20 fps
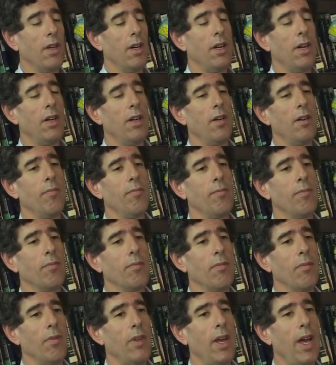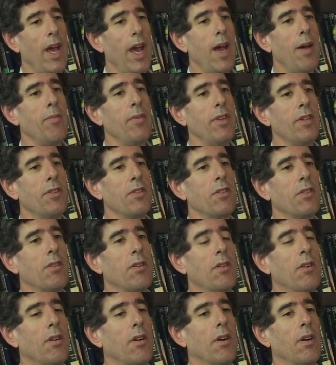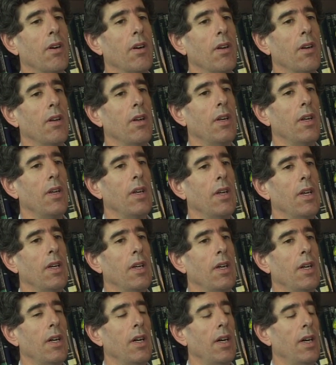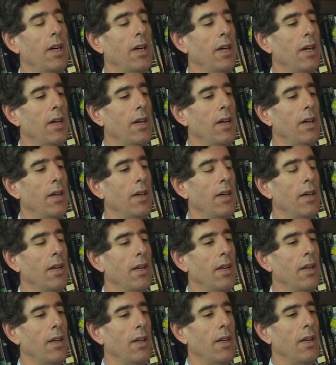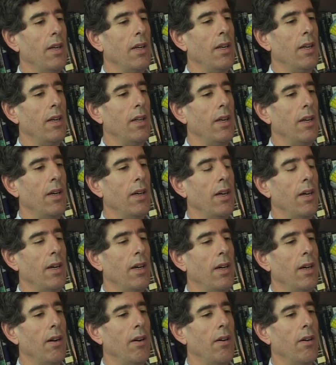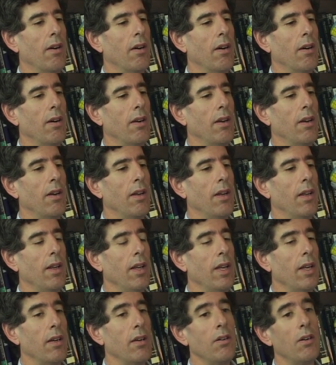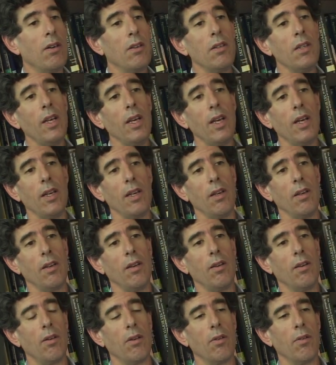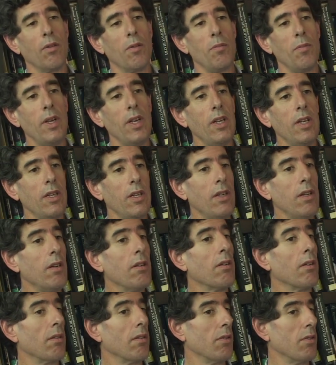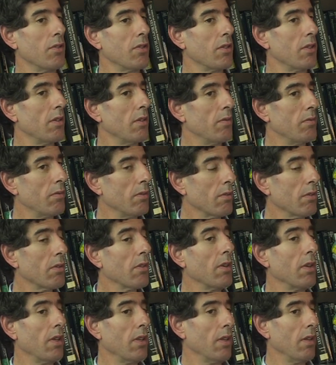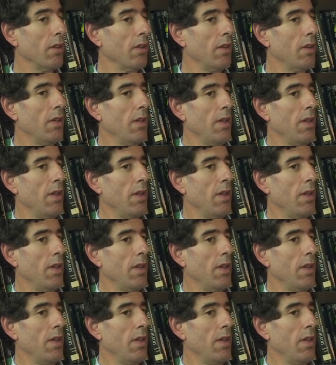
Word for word: Um, habits are uh, uh, are inculcated over many years of learning,